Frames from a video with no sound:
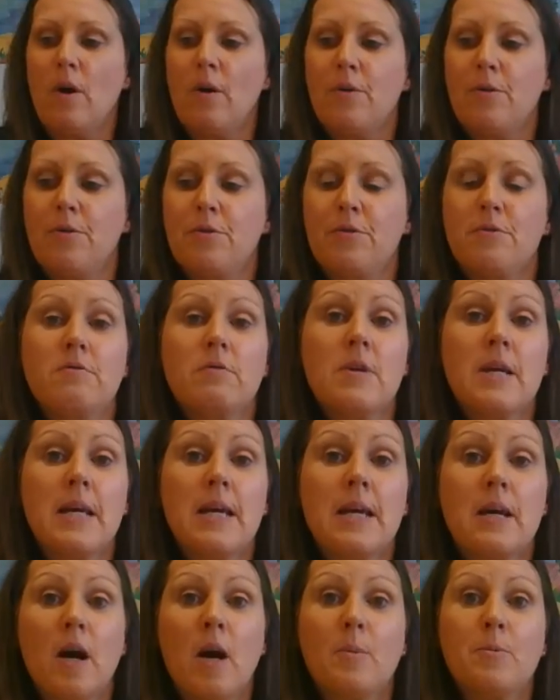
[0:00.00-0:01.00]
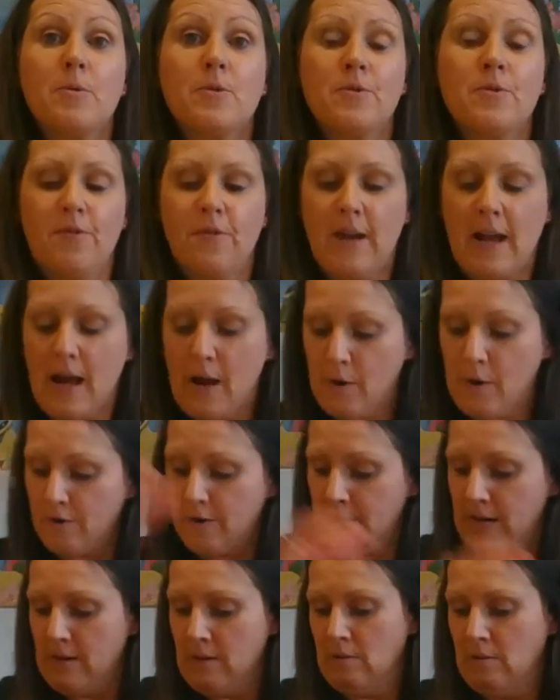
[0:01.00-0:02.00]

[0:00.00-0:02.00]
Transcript: 3 cups of flour in.